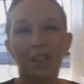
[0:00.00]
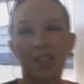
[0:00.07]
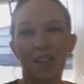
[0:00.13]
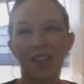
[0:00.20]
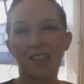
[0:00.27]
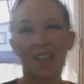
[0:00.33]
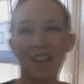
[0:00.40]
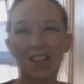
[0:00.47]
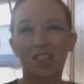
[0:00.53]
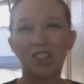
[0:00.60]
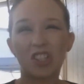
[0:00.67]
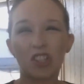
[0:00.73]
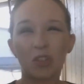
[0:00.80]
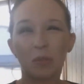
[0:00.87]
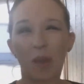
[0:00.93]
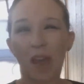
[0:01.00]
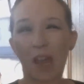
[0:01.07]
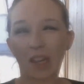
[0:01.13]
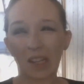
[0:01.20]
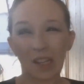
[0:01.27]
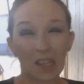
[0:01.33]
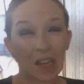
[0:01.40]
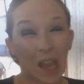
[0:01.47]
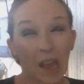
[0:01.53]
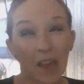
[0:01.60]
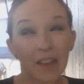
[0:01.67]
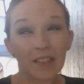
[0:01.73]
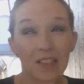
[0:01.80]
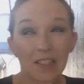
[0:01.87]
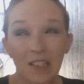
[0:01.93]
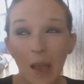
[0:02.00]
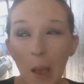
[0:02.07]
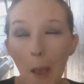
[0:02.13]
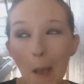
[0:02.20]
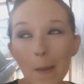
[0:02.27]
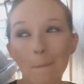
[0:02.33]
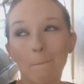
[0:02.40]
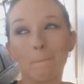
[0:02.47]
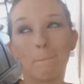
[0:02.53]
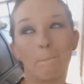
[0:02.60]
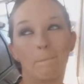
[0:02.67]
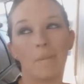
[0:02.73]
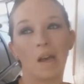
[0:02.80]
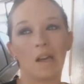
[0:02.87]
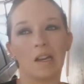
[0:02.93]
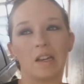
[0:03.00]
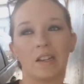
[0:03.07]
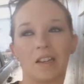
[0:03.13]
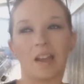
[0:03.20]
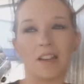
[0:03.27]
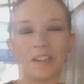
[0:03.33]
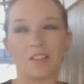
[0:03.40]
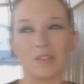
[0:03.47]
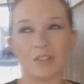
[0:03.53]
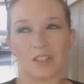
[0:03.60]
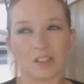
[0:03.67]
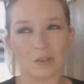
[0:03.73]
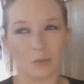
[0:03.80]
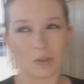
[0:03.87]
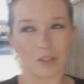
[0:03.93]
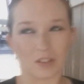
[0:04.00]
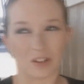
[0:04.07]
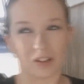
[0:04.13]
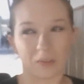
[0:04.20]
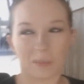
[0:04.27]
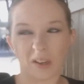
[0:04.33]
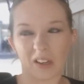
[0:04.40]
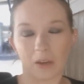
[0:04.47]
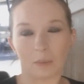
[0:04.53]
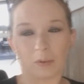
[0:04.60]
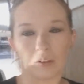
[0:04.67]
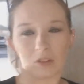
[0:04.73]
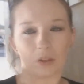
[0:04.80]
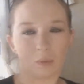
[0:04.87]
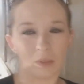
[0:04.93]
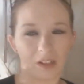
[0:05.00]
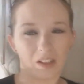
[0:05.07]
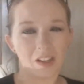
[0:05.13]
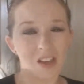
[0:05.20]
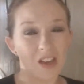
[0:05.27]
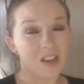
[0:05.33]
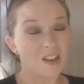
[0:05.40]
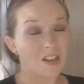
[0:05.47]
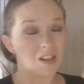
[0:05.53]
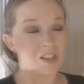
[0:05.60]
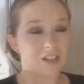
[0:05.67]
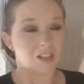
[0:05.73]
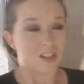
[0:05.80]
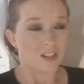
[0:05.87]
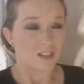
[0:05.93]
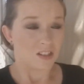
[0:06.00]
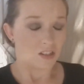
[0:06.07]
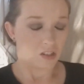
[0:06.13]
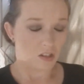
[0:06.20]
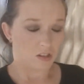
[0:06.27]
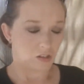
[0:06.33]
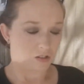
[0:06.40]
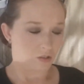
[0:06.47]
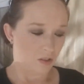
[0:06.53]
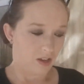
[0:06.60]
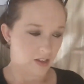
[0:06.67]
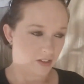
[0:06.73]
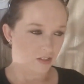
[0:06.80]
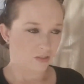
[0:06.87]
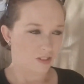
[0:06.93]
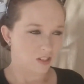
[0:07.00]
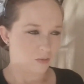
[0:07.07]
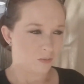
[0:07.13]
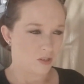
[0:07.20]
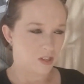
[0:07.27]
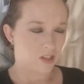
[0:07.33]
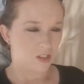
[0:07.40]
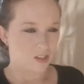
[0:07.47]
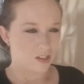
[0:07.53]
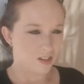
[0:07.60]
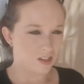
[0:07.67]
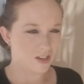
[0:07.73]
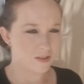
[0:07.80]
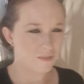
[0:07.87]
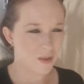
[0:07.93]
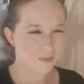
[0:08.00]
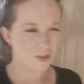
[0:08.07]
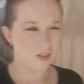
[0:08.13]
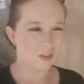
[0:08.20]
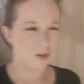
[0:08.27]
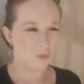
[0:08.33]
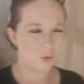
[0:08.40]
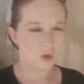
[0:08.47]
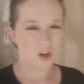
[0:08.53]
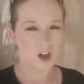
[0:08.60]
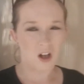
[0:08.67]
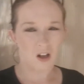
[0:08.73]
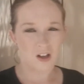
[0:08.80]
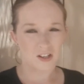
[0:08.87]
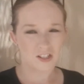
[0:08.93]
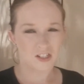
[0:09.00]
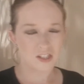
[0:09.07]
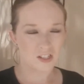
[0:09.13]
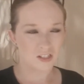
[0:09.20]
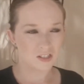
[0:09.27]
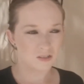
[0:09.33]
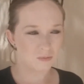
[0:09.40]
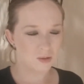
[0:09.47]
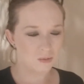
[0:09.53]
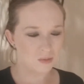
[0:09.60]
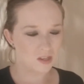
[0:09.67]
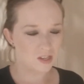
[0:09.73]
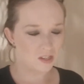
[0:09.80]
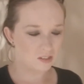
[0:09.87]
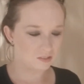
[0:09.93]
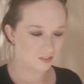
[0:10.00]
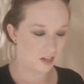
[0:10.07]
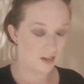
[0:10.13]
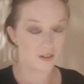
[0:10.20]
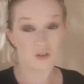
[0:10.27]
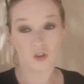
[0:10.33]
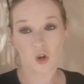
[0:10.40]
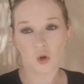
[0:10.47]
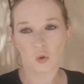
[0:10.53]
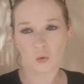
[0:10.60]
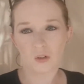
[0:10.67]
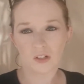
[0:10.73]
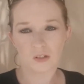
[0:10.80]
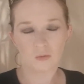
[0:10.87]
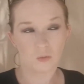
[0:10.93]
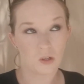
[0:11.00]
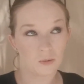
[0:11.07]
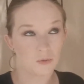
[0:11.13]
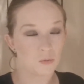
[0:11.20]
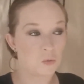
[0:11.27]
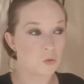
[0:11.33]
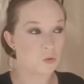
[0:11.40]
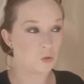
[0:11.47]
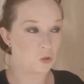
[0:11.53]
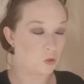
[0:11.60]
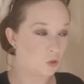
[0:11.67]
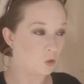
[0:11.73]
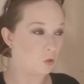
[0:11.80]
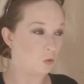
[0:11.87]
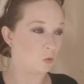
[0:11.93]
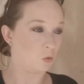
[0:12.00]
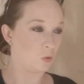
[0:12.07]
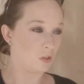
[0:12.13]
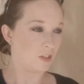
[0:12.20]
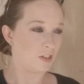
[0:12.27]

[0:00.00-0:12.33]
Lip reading: Today's not too bad yet, but I do see the wind starting to pick up a little bit. So I do need to be maybe a little more cautious. Maybe, I don't know what I'm supposed to do.